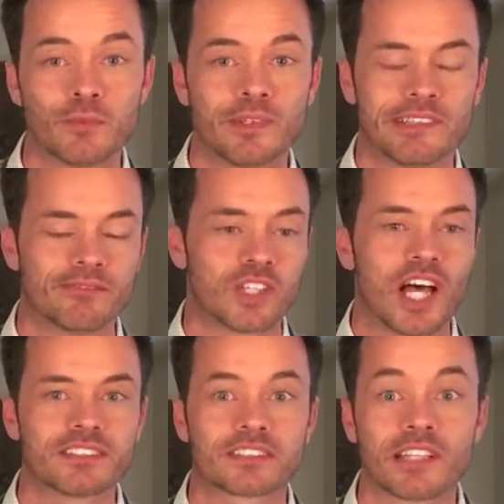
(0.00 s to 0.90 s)
We've
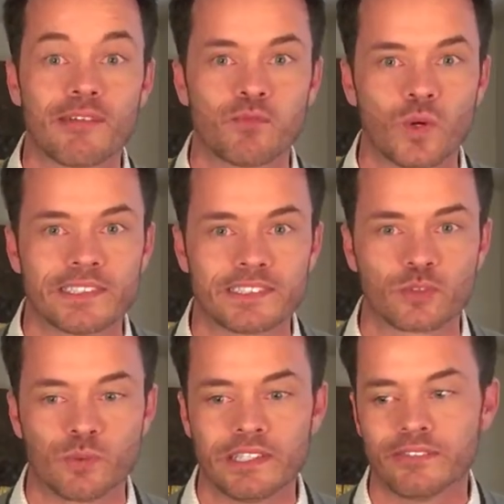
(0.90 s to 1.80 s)
lost loved
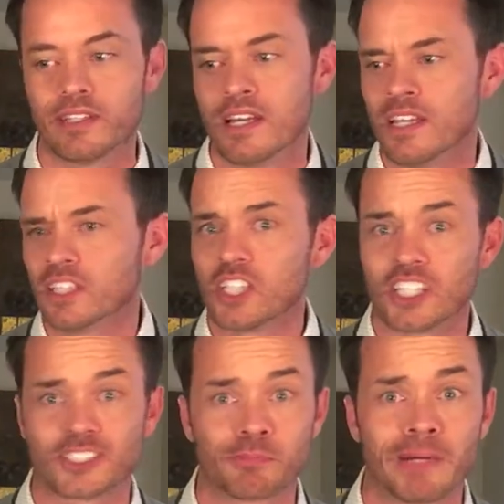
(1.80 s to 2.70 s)
ones, we've
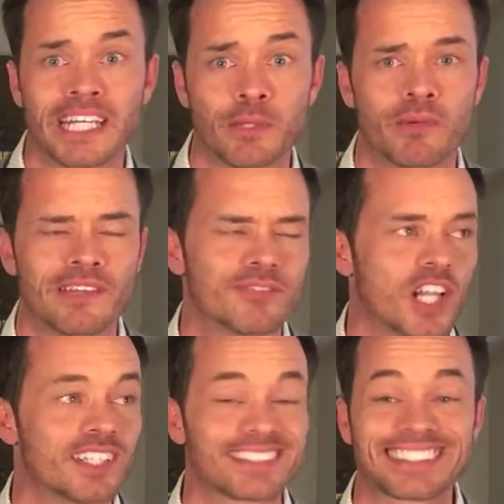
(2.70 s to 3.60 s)
lost money, we've
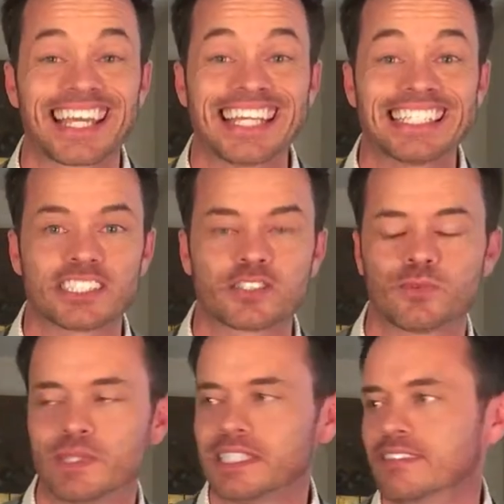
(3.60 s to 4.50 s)
lost things,
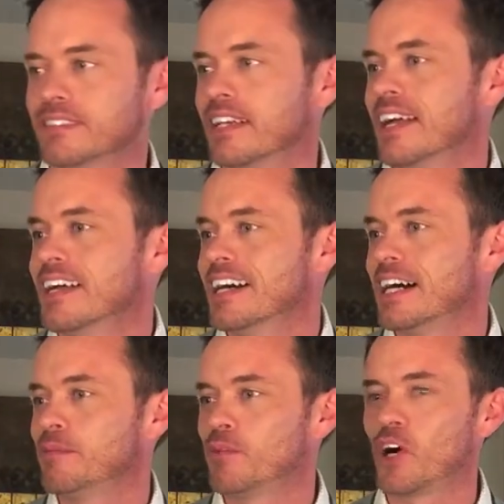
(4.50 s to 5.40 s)
we
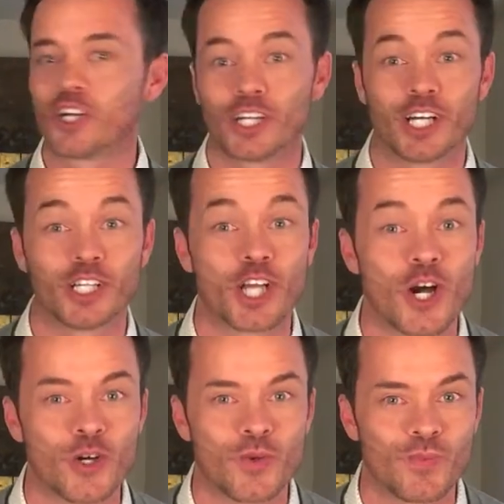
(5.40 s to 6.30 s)
are
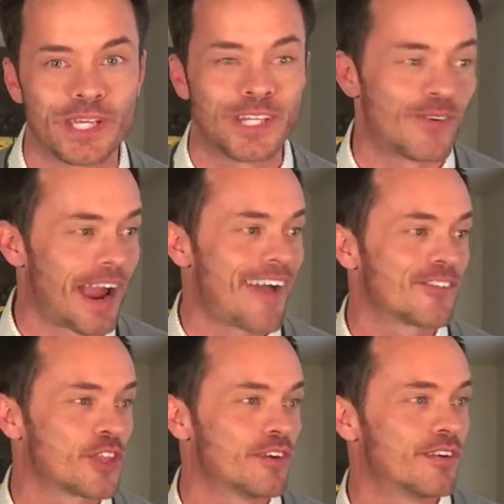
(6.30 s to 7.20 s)
alone, we don't
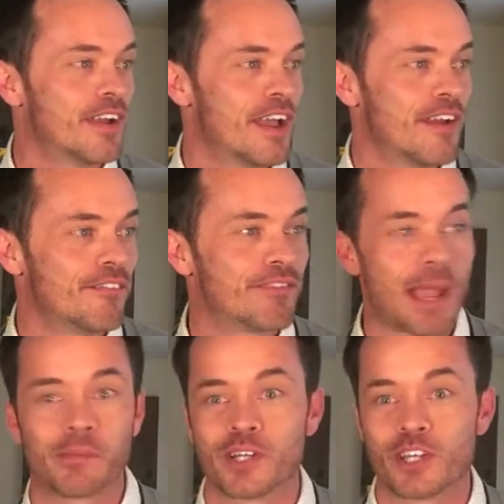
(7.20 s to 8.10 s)
have the
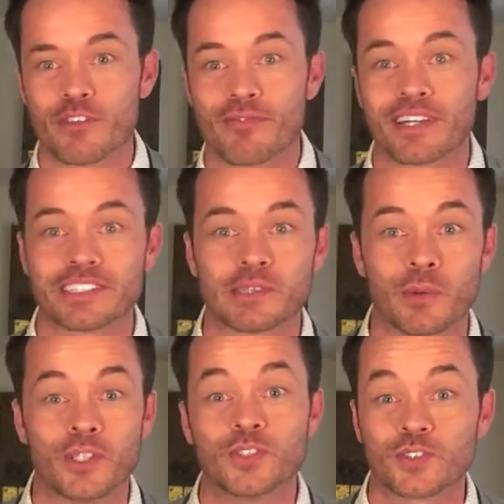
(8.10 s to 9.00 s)
family or the friends that
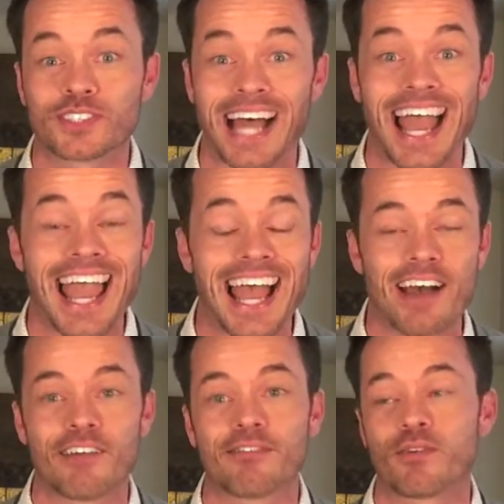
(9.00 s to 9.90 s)
we used to
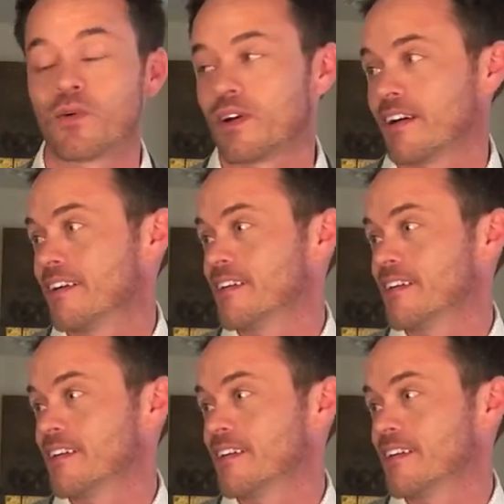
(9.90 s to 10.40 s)
have, or